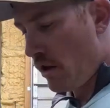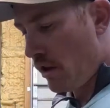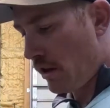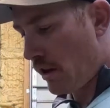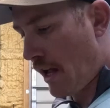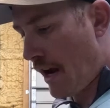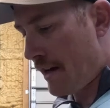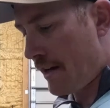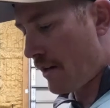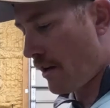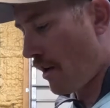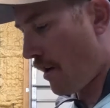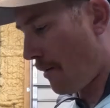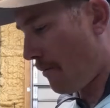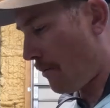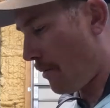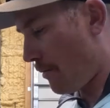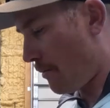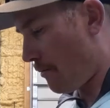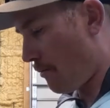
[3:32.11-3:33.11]
line it
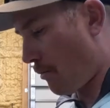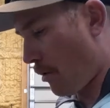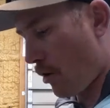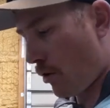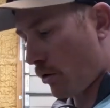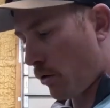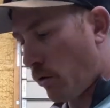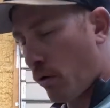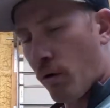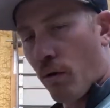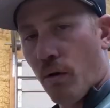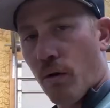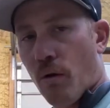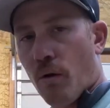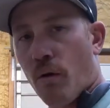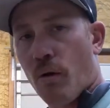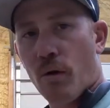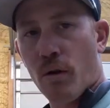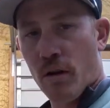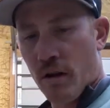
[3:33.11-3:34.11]
up, mark
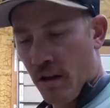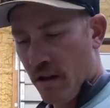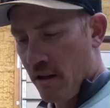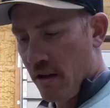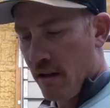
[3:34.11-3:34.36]
hole,